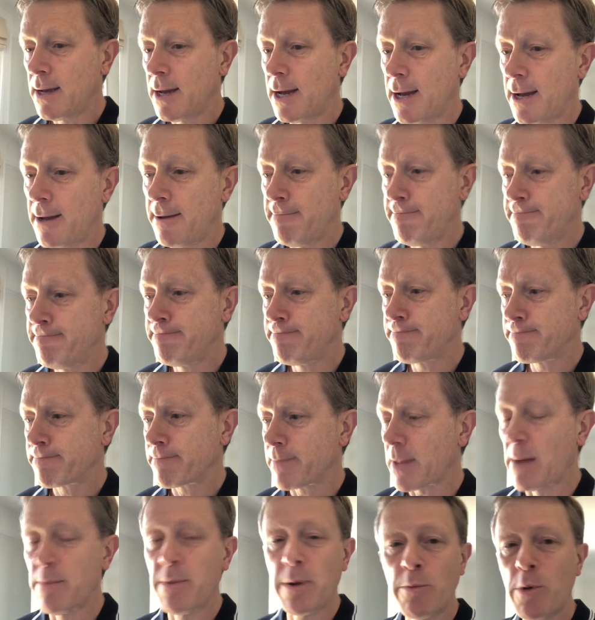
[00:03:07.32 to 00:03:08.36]
I
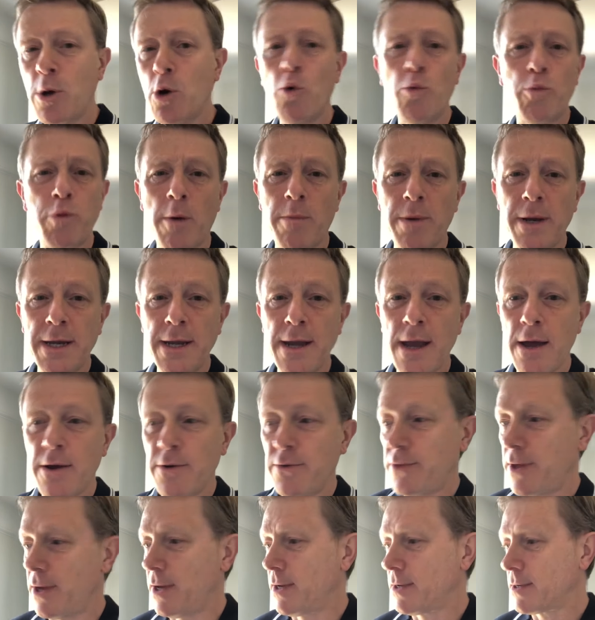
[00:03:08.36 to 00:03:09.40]
mean, we all probably
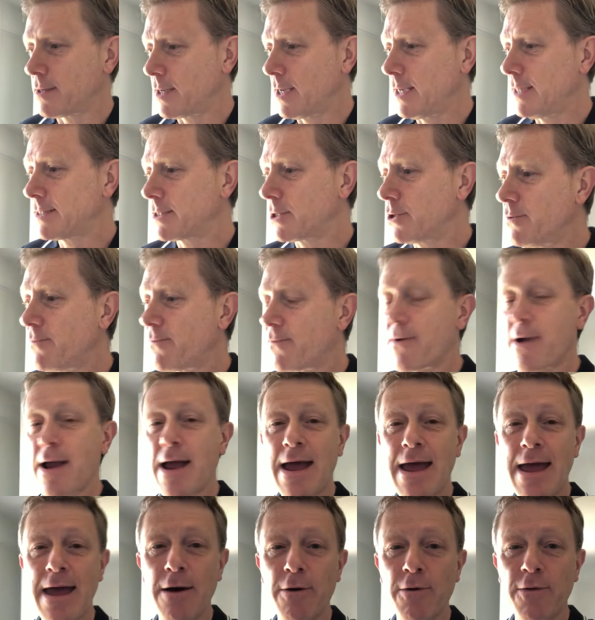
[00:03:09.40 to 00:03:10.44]
know that it's good for our
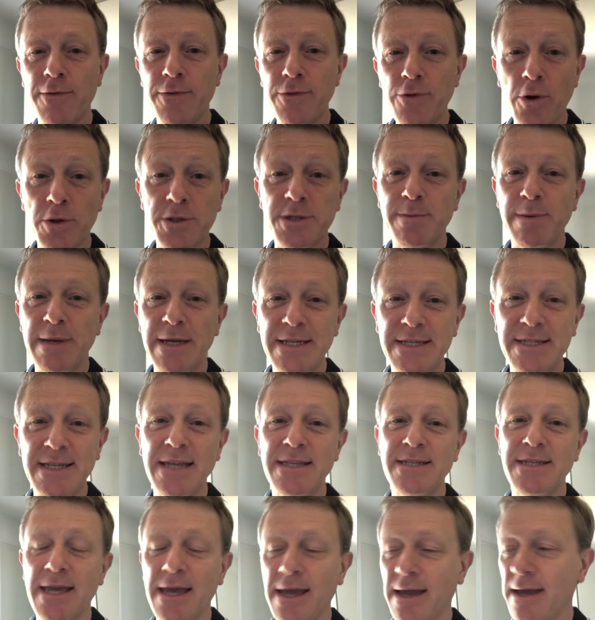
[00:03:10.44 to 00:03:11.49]
health not to be
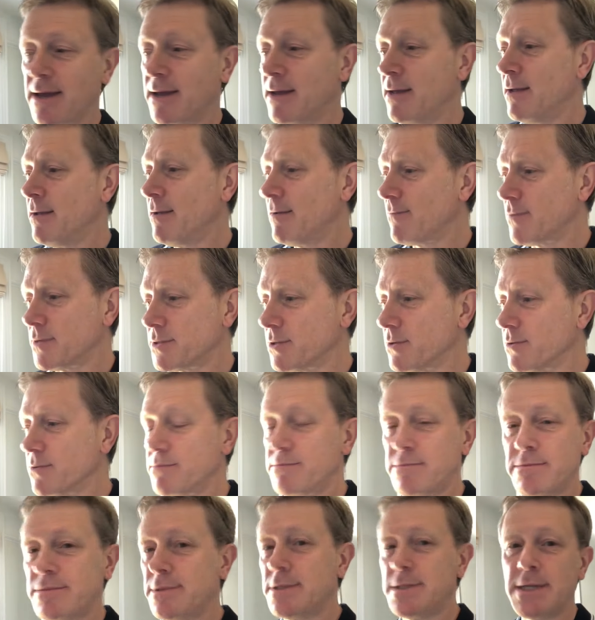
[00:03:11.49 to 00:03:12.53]
sitting for sort of
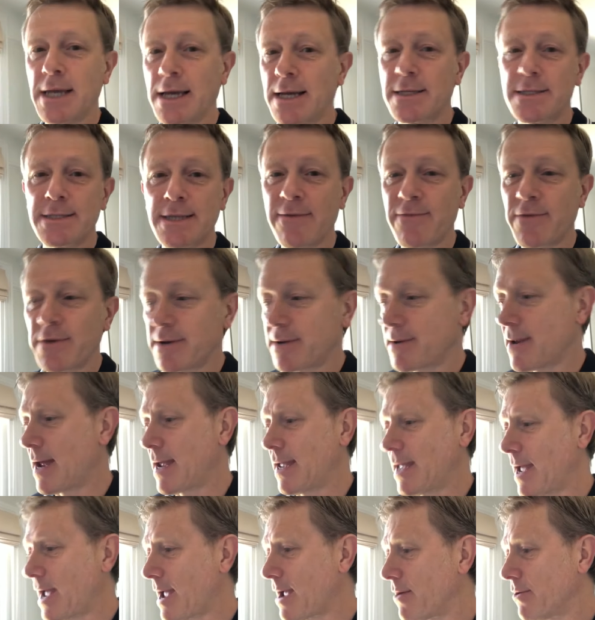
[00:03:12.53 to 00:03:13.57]
6, 7,
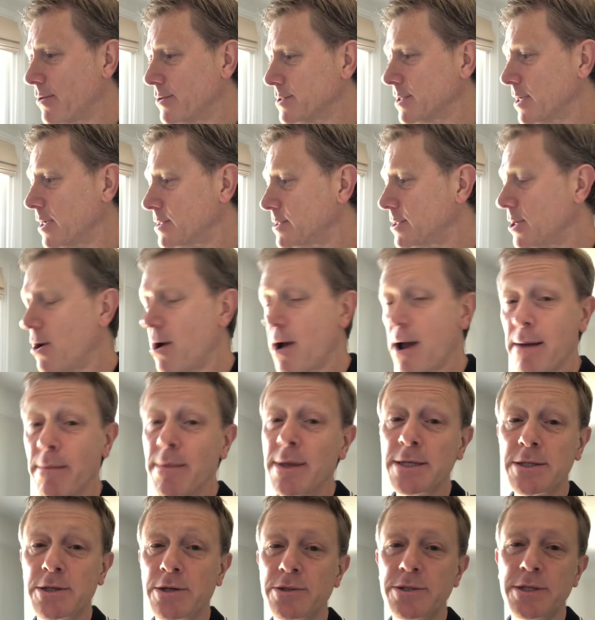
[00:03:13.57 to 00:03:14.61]
8 hours at a time.
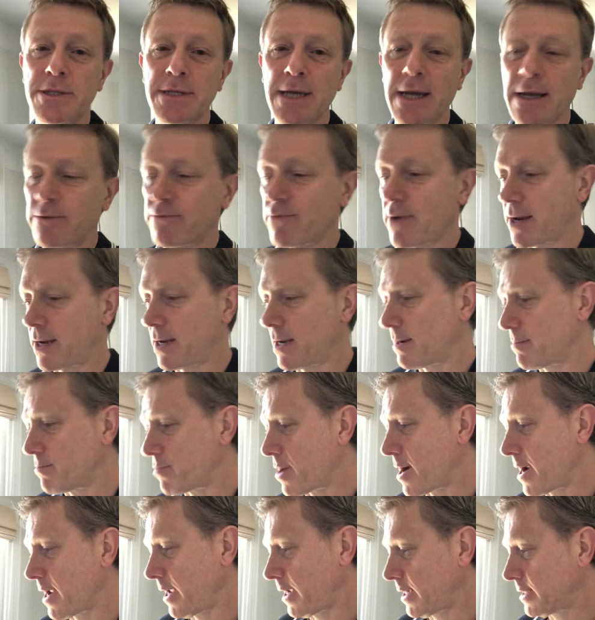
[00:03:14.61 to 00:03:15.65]
It's good to take regular
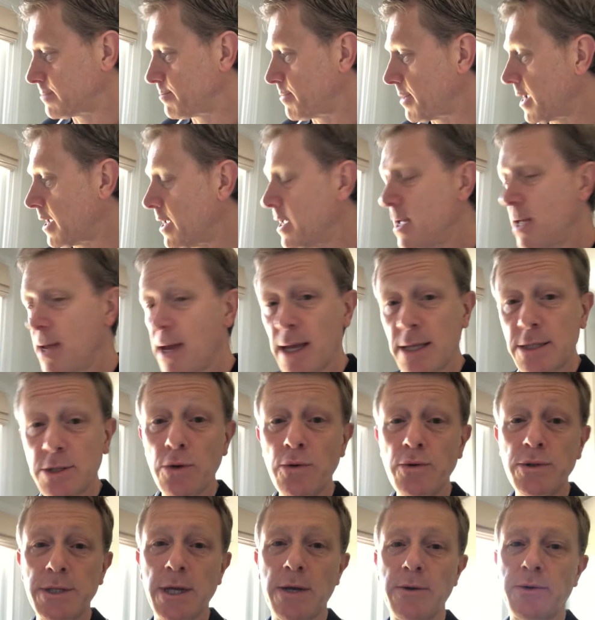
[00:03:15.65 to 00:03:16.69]
breaks, but it's
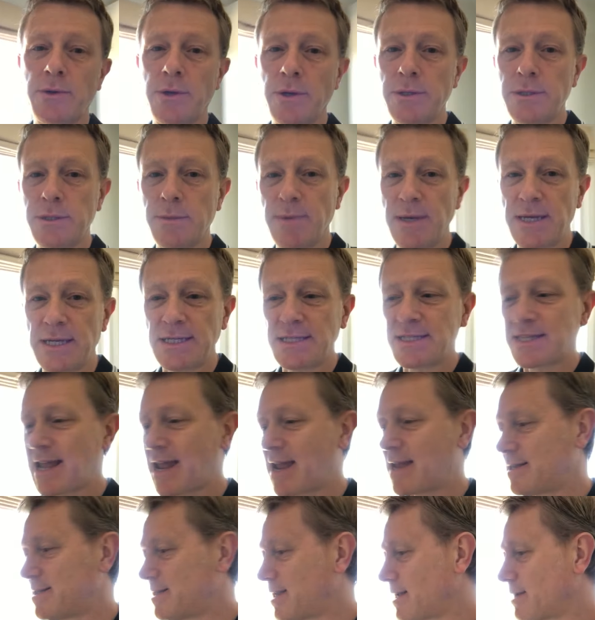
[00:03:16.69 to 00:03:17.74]
also good to be
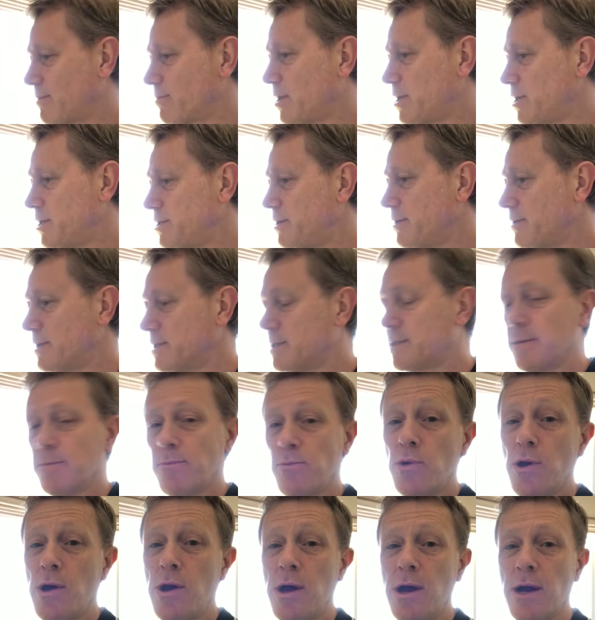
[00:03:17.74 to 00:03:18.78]
standing when you're doing
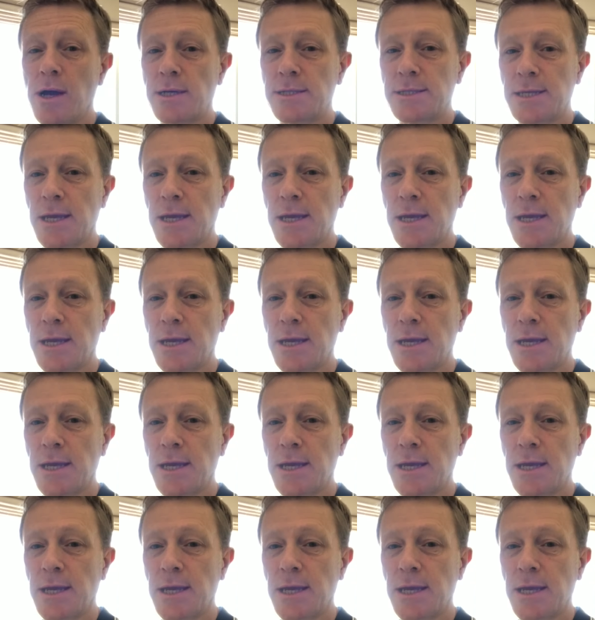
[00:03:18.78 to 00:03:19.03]
some work.